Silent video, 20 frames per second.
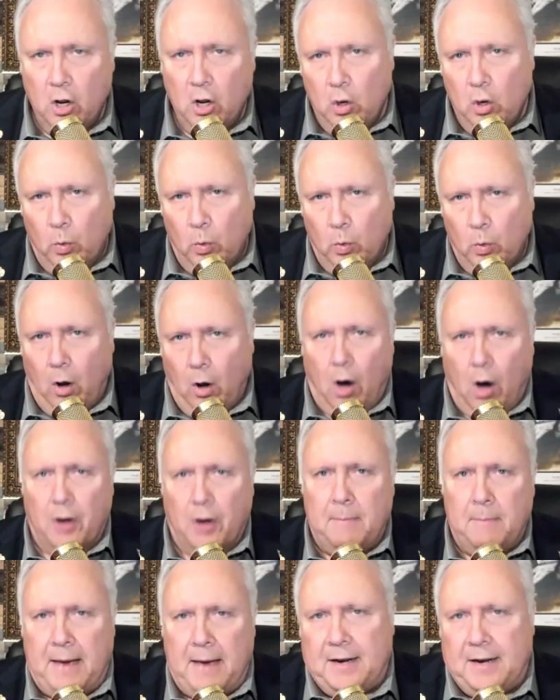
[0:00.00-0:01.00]
We
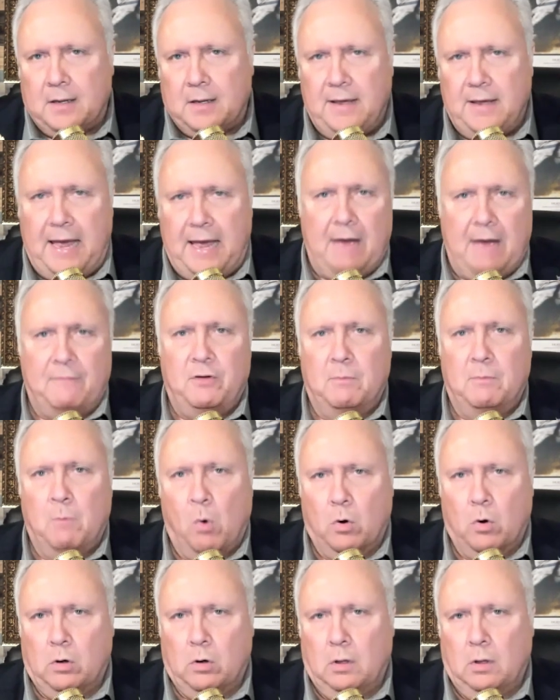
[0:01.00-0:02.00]
automatically have the
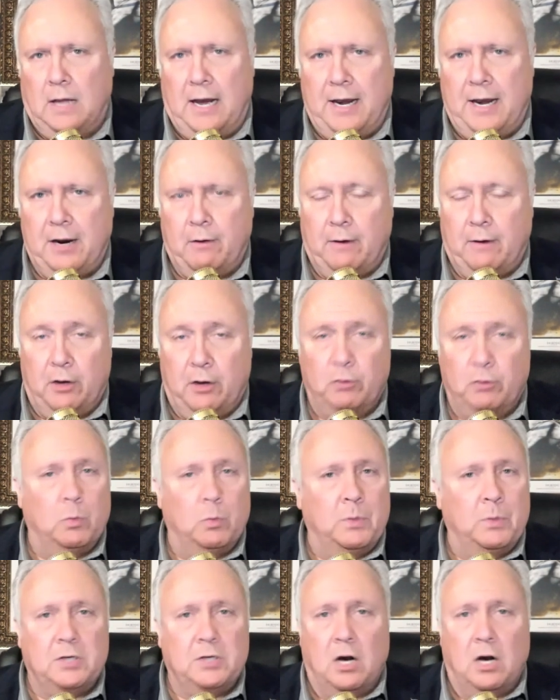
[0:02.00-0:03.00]
moral high ground when
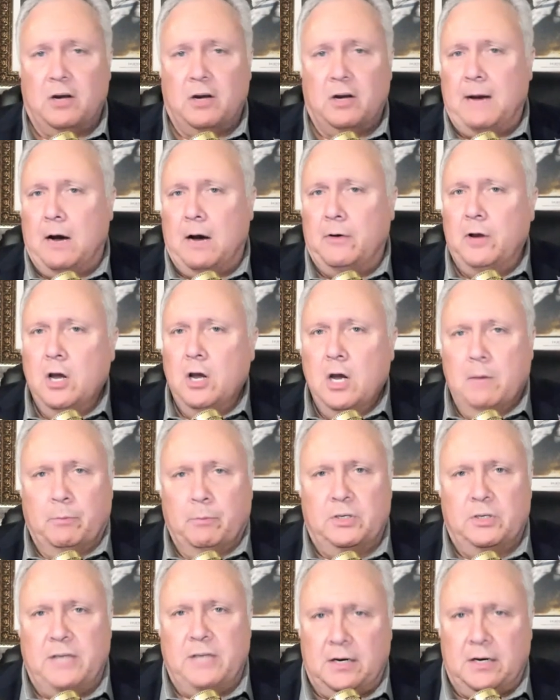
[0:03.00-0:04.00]
we talk about
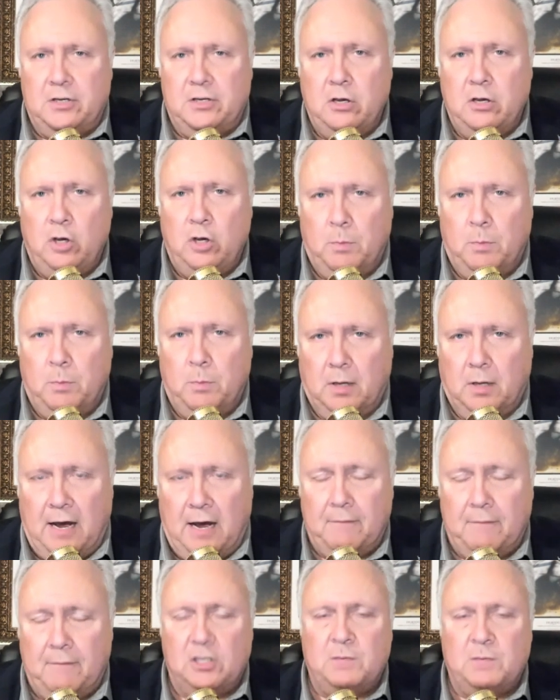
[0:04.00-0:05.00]
protecting human
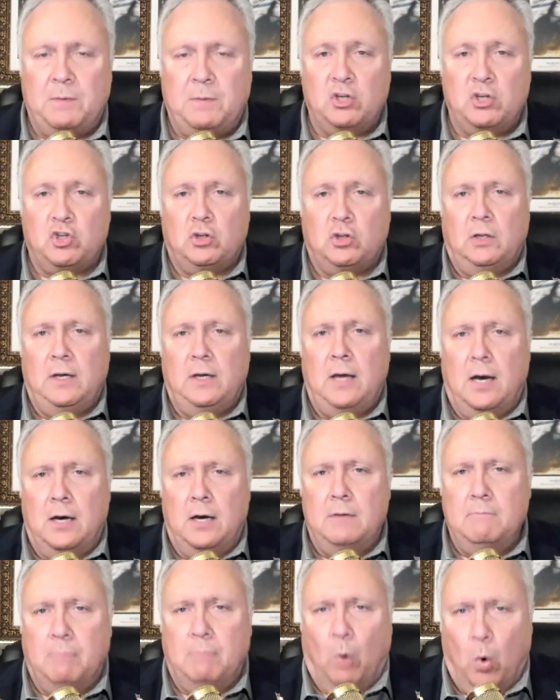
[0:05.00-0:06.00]
life, especially
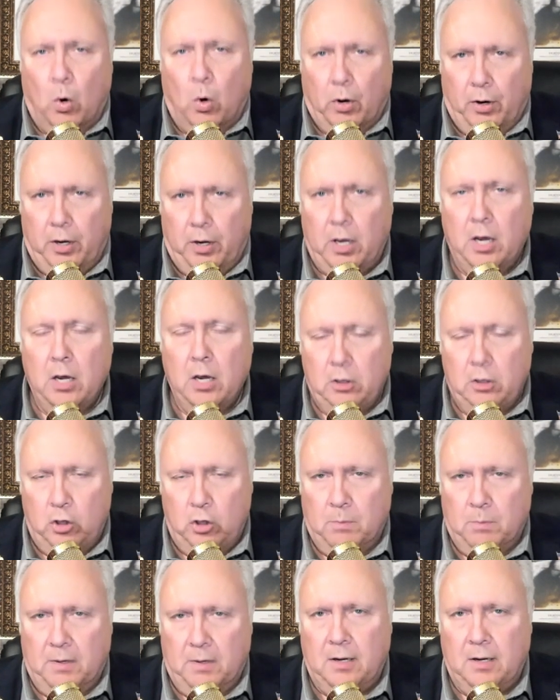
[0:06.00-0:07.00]
unborn
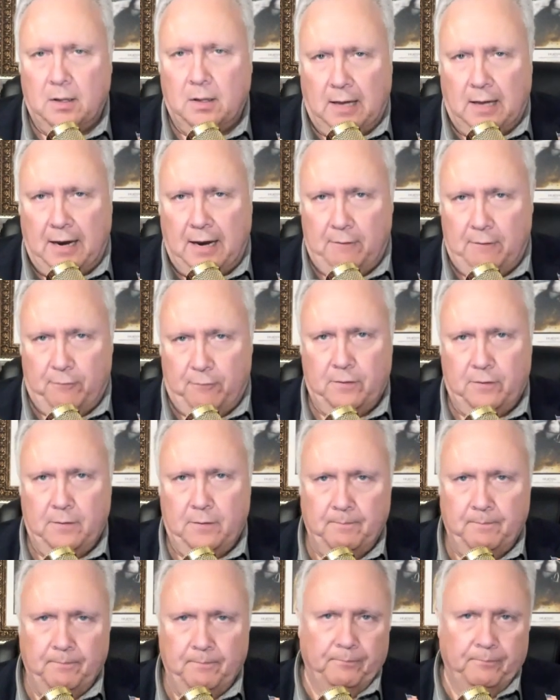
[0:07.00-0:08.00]
human life.
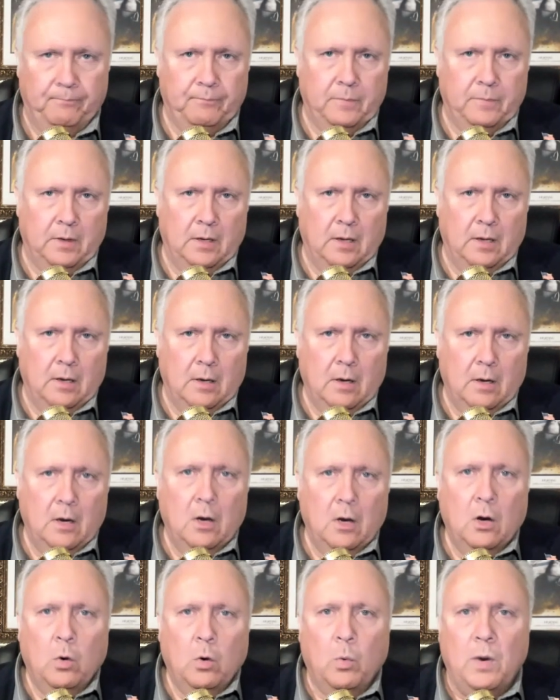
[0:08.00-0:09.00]

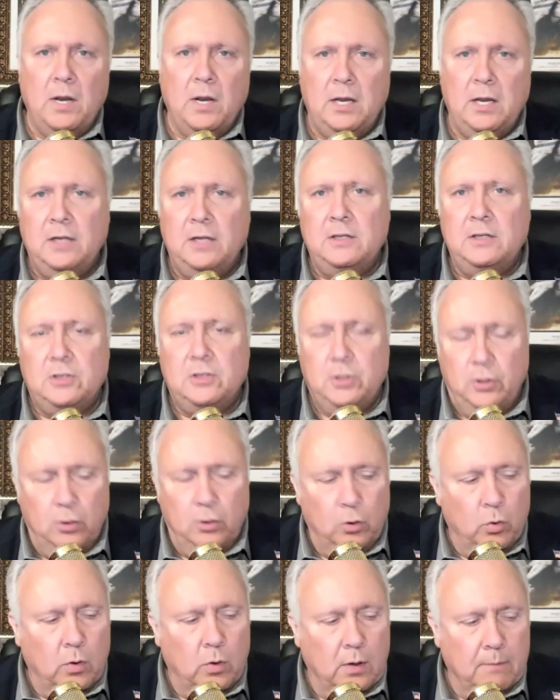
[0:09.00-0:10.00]
We need
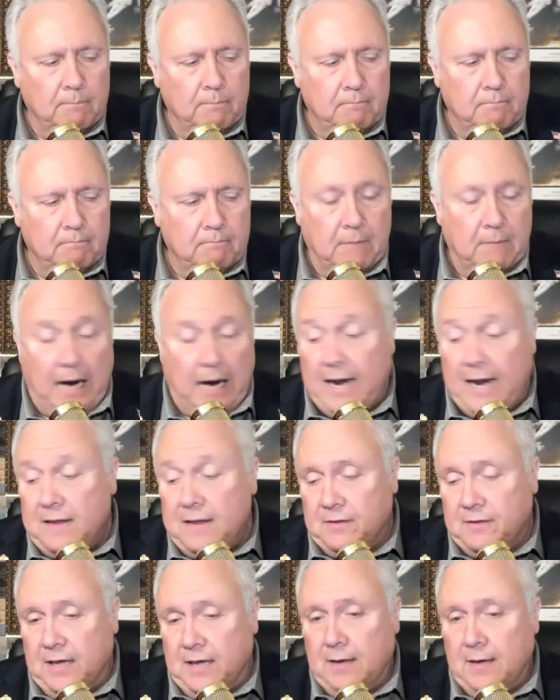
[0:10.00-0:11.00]
to, I
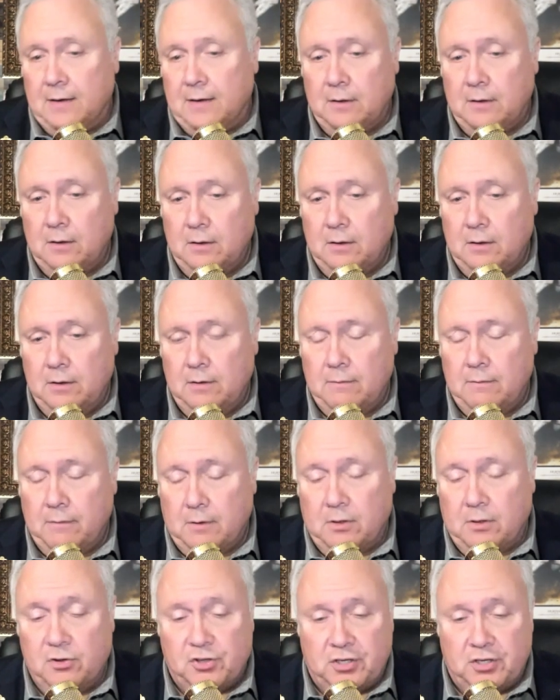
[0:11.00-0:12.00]
think,
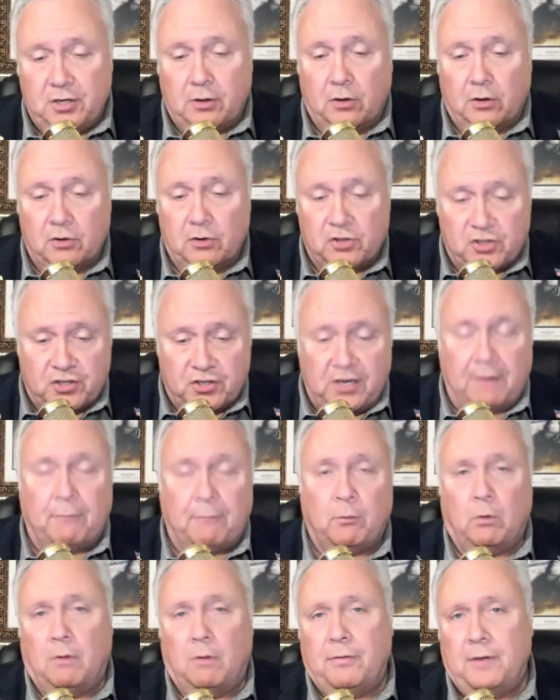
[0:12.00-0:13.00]
consider
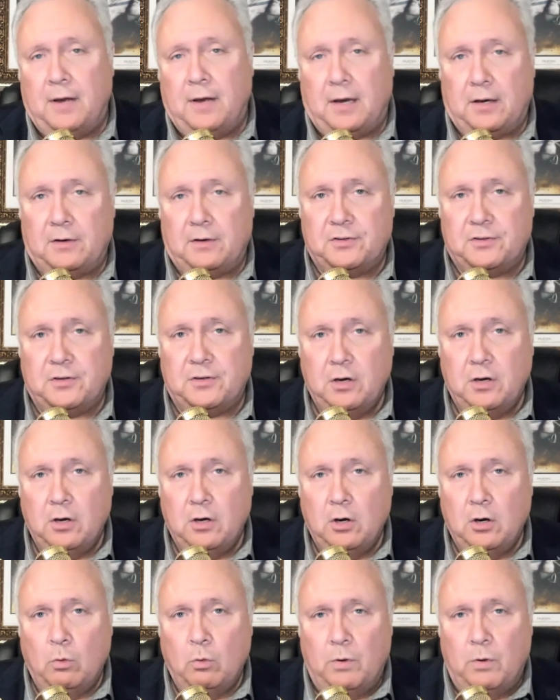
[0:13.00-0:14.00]
several things
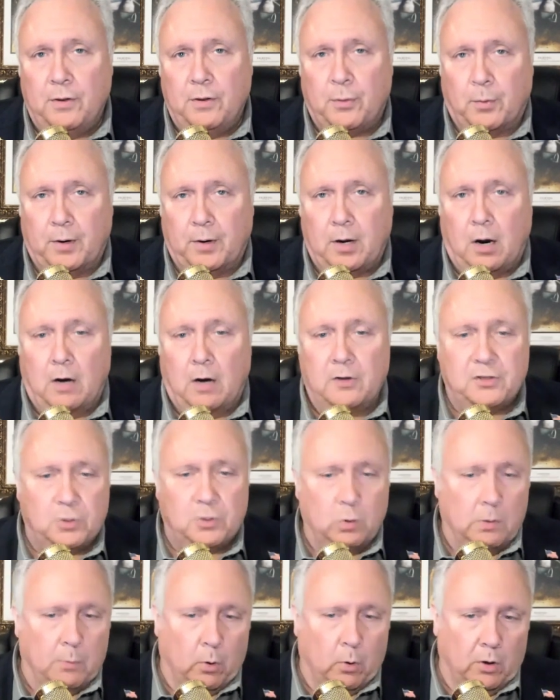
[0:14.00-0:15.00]
with regards
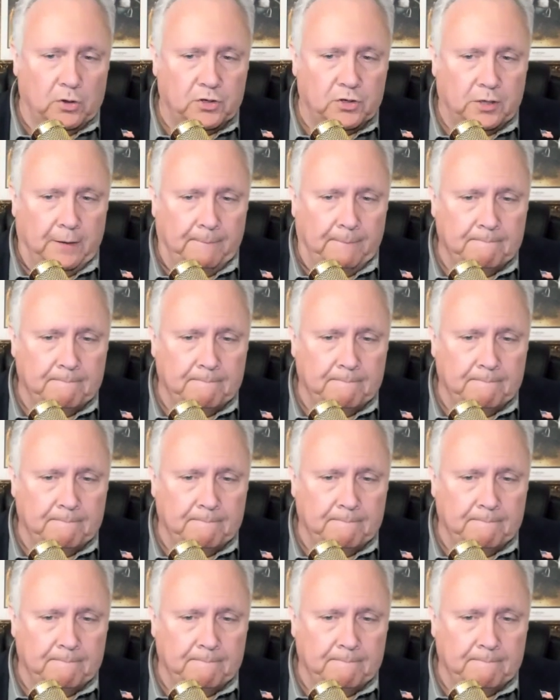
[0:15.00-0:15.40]
to abortion.